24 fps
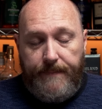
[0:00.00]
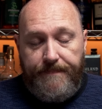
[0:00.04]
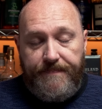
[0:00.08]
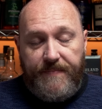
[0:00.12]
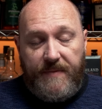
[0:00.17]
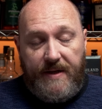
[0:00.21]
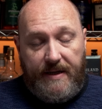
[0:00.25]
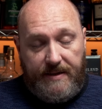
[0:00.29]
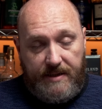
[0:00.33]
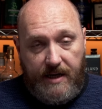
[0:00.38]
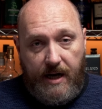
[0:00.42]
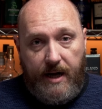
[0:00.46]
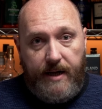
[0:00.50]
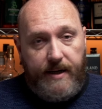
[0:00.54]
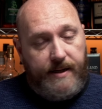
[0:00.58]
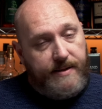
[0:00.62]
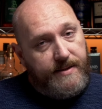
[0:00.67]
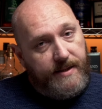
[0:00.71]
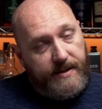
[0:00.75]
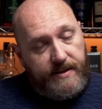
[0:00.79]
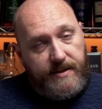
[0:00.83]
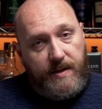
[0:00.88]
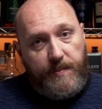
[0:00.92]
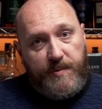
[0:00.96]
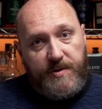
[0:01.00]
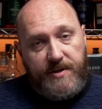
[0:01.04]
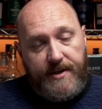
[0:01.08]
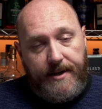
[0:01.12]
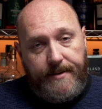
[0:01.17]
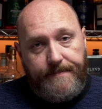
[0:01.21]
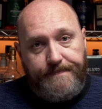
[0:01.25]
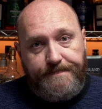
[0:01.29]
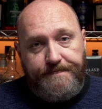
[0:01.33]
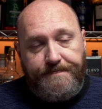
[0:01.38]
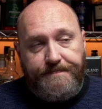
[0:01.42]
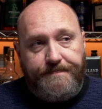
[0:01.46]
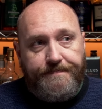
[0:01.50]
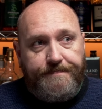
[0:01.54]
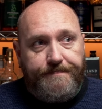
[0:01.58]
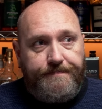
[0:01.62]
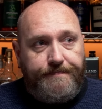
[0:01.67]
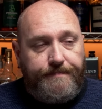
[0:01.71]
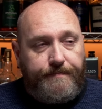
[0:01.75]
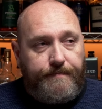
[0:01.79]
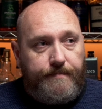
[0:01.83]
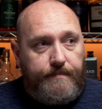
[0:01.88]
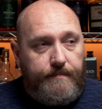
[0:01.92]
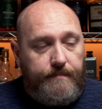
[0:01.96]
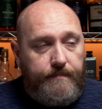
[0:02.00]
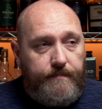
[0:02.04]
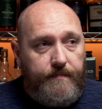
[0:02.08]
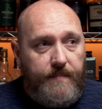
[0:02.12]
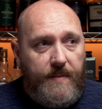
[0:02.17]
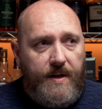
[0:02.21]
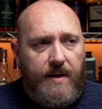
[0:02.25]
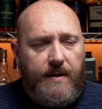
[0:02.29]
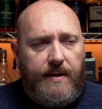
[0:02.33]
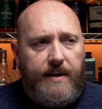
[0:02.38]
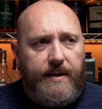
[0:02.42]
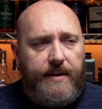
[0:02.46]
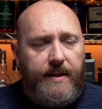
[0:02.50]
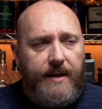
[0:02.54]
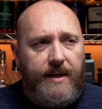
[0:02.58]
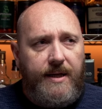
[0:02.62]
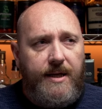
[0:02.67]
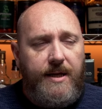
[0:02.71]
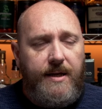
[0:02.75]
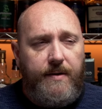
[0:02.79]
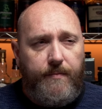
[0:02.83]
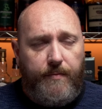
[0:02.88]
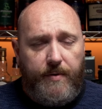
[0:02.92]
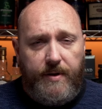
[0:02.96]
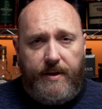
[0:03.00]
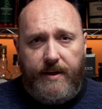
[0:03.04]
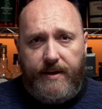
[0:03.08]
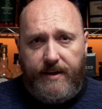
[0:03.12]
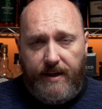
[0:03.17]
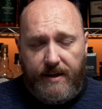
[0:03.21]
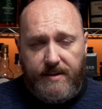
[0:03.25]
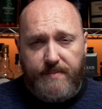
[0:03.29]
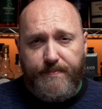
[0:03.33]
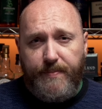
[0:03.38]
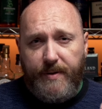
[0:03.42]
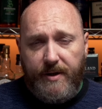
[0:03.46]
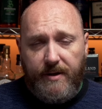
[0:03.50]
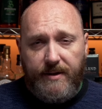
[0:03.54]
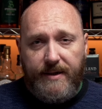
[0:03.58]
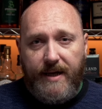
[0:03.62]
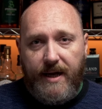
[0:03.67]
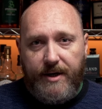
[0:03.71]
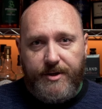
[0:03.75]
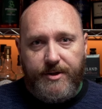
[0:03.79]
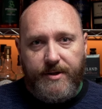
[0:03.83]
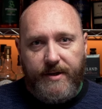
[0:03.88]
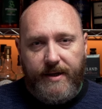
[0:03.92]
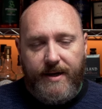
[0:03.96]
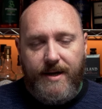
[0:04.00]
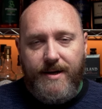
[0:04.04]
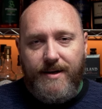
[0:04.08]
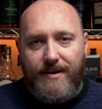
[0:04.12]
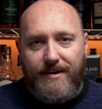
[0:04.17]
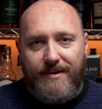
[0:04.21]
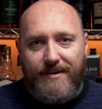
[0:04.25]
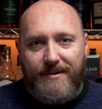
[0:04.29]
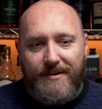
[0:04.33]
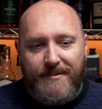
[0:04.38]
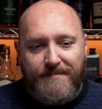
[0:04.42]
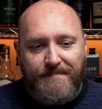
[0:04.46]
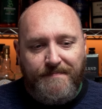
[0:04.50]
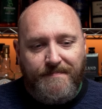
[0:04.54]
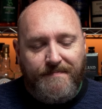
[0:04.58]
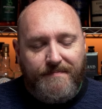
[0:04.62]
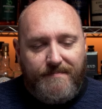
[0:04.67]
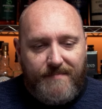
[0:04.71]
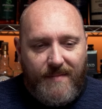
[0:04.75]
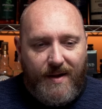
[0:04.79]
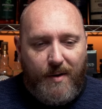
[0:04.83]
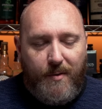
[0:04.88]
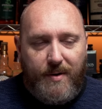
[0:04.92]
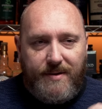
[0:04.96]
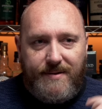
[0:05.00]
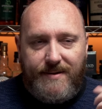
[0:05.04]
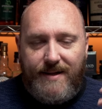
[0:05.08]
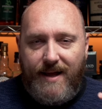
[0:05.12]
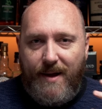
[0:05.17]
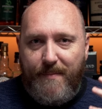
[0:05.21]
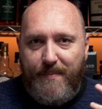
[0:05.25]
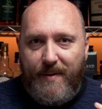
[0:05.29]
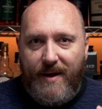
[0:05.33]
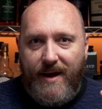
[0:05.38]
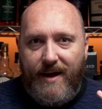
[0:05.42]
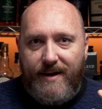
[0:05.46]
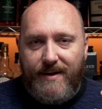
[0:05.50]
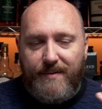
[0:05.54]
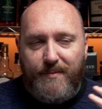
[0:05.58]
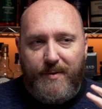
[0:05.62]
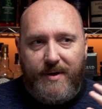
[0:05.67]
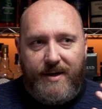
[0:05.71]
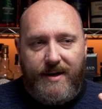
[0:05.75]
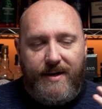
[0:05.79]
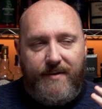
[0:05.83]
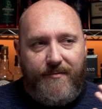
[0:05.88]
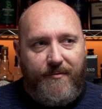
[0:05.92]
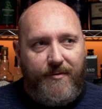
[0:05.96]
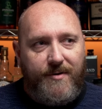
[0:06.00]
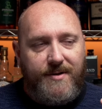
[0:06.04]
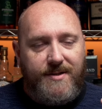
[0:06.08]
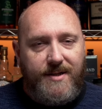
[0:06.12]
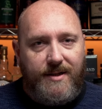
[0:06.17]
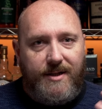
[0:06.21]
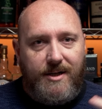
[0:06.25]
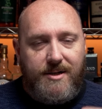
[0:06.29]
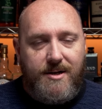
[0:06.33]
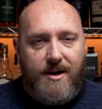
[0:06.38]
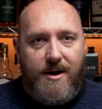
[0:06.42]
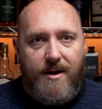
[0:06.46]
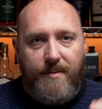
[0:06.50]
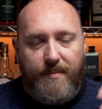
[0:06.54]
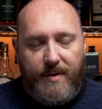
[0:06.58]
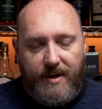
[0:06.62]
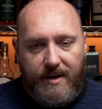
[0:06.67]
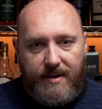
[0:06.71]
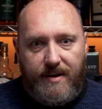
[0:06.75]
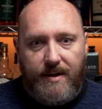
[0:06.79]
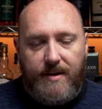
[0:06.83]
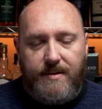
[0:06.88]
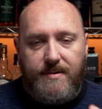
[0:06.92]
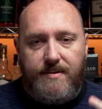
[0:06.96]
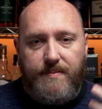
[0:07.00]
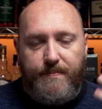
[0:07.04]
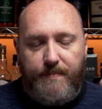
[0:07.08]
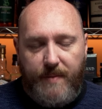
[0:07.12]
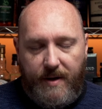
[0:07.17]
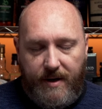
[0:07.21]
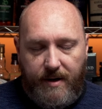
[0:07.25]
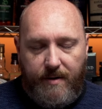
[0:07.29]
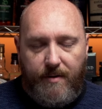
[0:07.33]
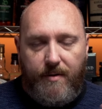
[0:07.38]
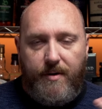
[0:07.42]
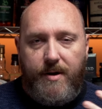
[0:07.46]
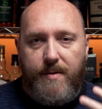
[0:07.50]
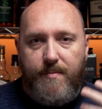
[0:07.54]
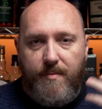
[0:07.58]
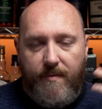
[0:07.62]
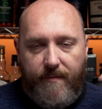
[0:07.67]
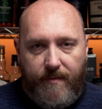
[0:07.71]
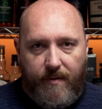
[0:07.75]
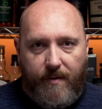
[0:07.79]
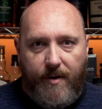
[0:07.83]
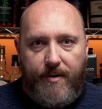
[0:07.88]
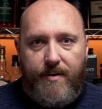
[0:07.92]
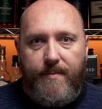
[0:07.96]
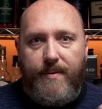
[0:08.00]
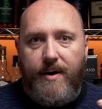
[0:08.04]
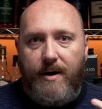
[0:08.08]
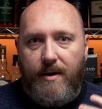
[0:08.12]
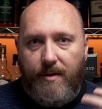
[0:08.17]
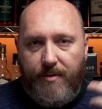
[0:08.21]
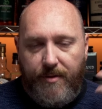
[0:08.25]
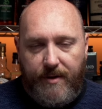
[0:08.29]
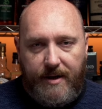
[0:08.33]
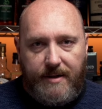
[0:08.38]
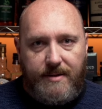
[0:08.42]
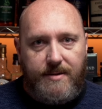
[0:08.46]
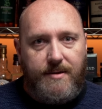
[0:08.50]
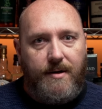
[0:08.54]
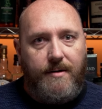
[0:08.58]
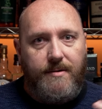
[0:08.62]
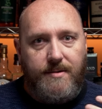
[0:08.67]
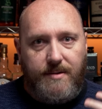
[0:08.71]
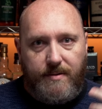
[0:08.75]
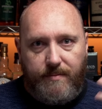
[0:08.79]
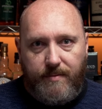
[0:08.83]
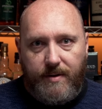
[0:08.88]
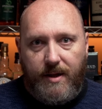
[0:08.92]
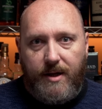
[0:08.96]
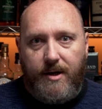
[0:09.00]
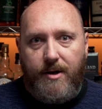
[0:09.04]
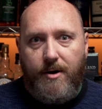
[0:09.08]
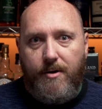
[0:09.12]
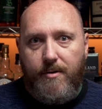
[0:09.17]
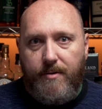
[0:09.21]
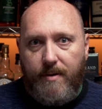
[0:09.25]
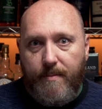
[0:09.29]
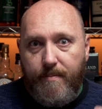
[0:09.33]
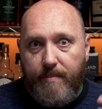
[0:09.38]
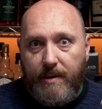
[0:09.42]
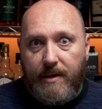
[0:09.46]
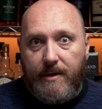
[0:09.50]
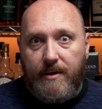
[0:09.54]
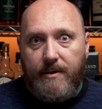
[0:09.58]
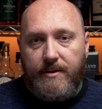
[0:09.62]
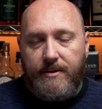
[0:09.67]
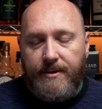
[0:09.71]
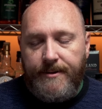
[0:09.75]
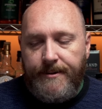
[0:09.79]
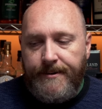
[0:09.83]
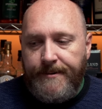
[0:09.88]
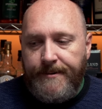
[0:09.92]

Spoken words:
Yeah, it's hot. It's 60%. The heat really does build, actually. It wasn't that bad when it first hit the tongue, but it does. But you move it around your mouth and it starts to really coat and build.